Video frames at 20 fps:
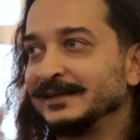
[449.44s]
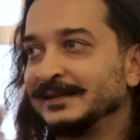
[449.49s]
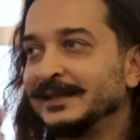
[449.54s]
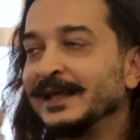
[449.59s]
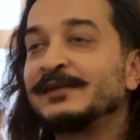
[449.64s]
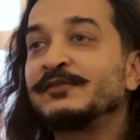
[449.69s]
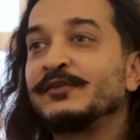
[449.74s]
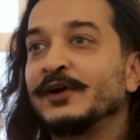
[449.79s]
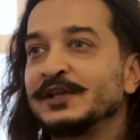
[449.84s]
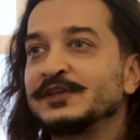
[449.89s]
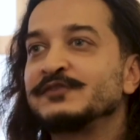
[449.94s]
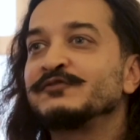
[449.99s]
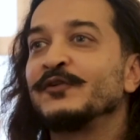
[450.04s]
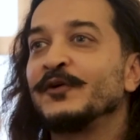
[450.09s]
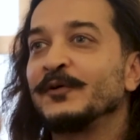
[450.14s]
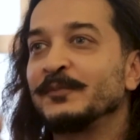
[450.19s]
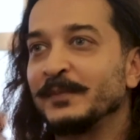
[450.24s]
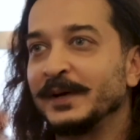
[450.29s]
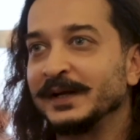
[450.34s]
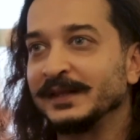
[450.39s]
That
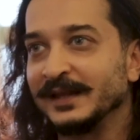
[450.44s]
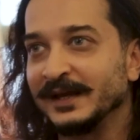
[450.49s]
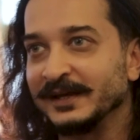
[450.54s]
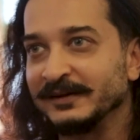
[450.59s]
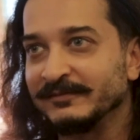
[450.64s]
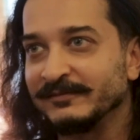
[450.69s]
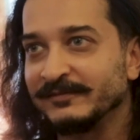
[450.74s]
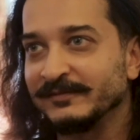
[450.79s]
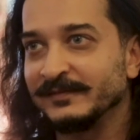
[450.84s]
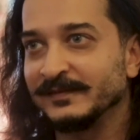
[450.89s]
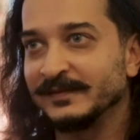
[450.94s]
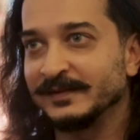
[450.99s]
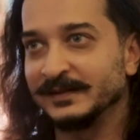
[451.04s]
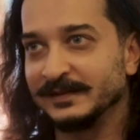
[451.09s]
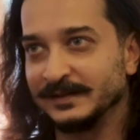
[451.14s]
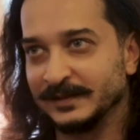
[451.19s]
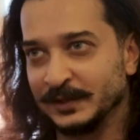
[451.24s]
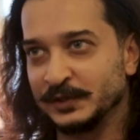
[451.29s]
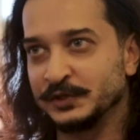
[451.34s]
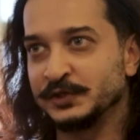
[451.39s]
transformed my life.
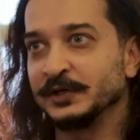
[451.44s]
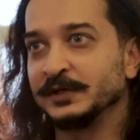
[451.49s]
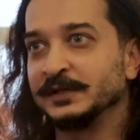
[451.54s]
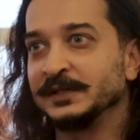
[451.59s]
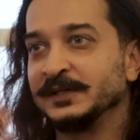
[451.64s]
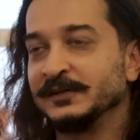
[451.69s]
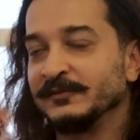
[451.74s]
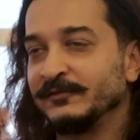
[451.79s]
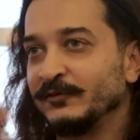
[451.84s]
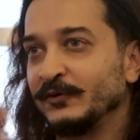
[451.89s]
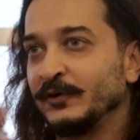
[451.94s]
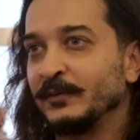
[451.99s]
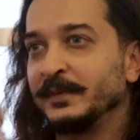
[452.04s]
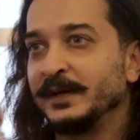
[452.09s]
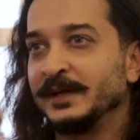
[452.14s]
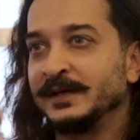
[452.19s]
The journey from